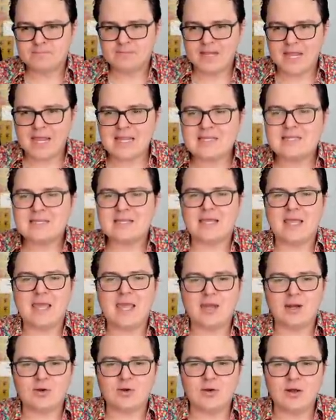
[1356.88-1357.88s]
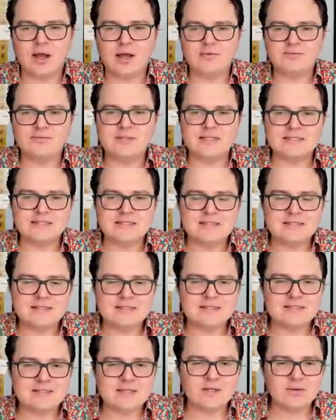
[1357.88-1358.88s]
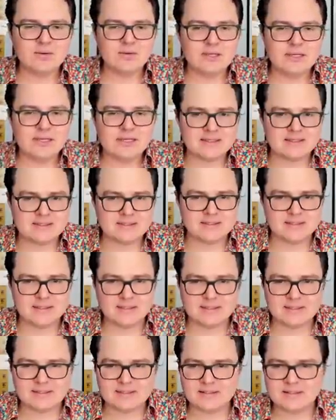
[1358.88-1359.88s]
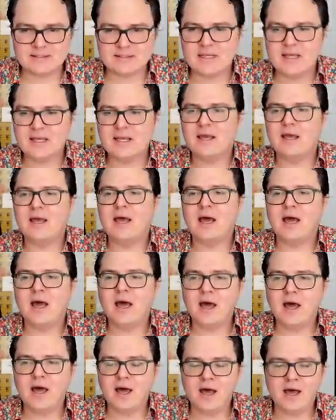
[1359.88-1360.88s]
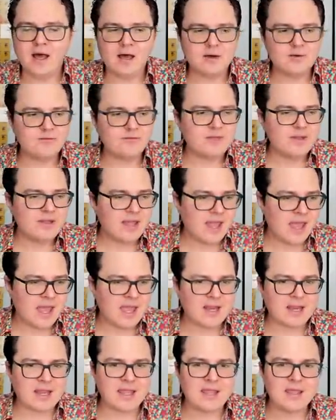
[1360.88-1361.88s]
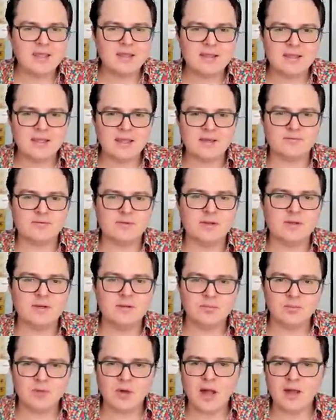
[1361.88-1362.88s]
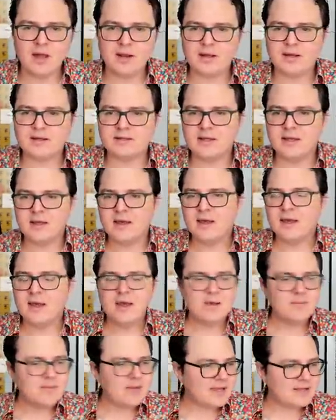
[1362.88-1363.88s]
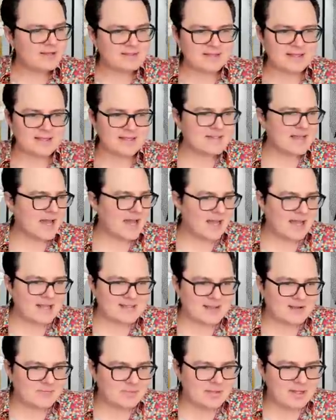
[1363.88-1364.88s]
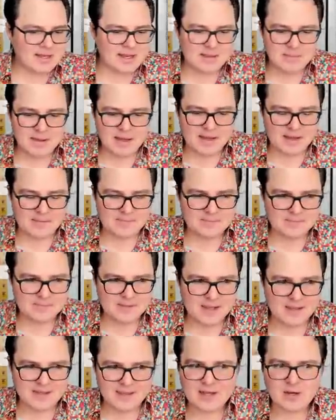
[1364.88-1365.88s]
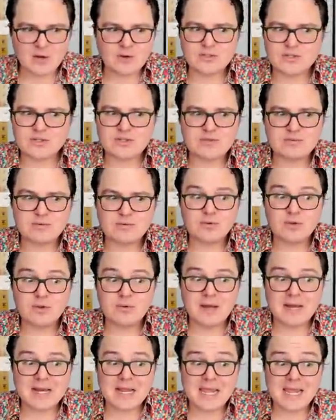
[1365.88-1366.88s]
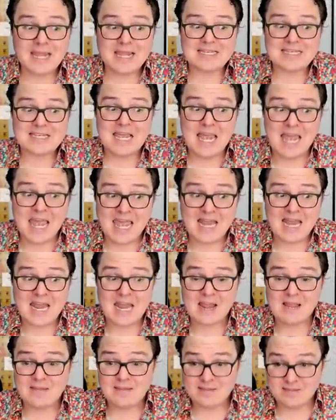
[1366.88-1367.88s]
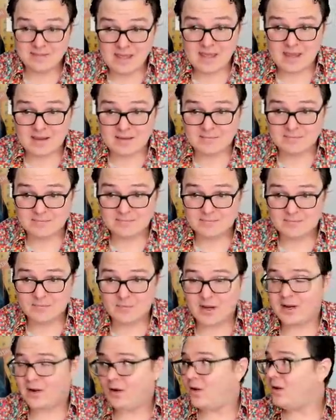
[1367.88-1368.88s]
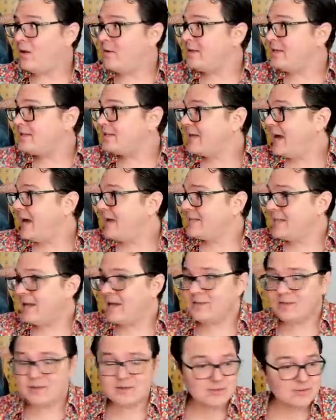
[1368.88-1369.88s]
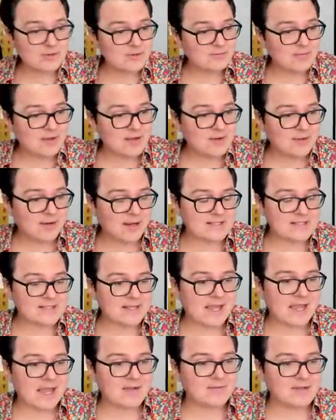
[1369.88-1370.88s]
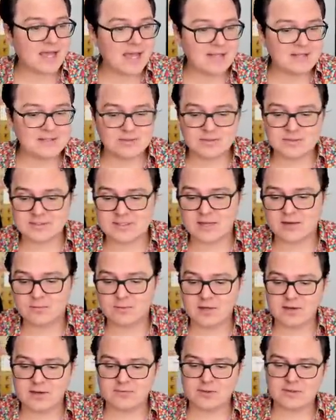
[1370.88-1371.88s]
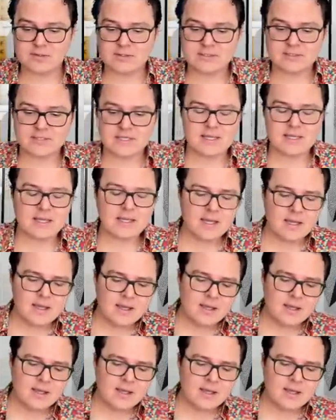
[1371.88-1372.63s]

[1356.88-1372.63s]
indicator of the seriousness of any given product, because these guys have plenty of money and they don't just throw their money into anything, right? All these guys out there doing fundraising, you have to ask yourself whenever you see